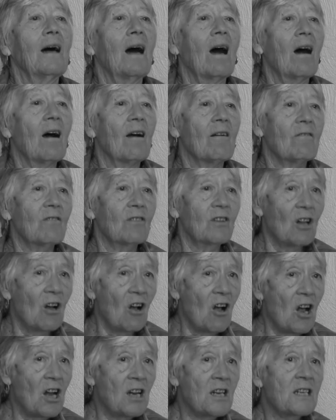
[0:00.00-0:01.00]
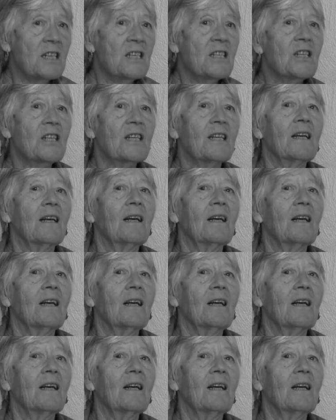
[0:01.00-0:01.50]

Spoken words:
I've learned